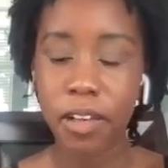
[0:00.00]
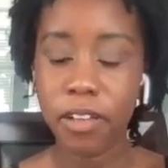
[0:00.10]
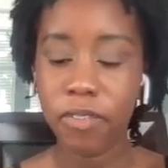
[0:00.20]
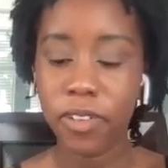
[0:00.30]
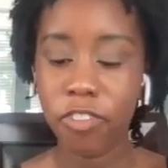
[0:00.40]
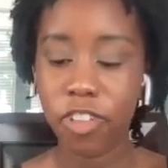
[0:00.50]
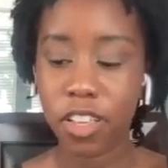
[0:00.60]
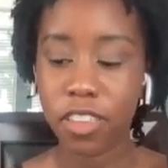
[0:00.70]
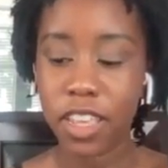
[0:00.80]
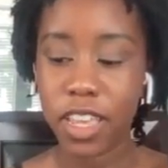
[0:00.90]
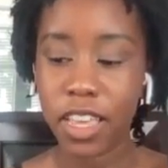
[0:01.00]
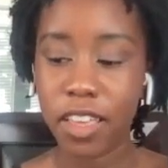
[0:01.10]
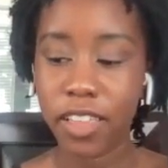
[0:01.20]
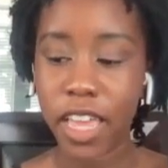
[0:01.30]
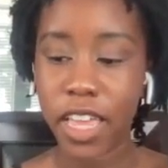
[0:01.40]
of
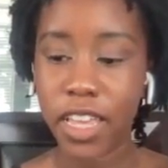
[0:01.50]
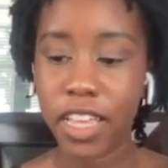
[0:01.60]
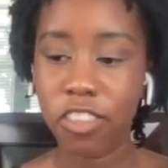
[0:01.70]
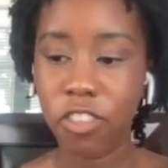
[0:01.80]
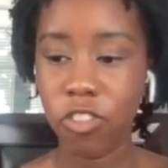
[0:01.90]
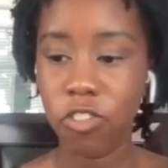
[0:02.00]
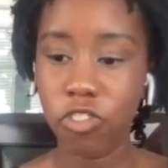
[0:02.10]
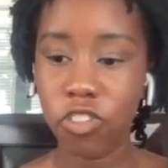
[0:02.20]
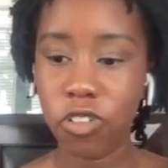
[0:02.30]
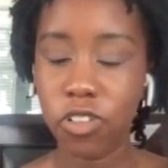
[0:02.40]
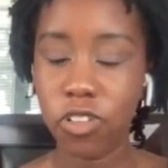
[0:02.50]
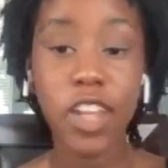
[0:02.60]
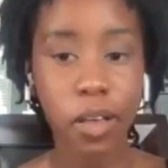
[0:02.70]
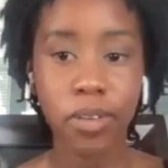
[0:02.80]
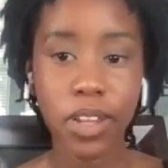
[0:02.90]
addressing like institutional
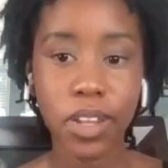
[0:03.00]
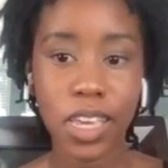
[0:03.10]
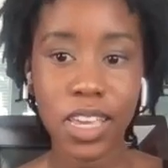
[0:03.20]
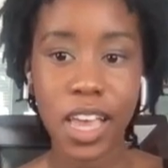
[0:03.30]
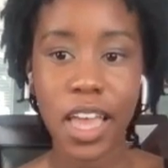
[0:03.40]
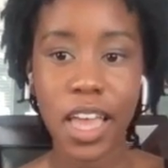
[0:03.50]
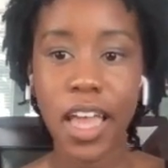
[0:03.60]
inequity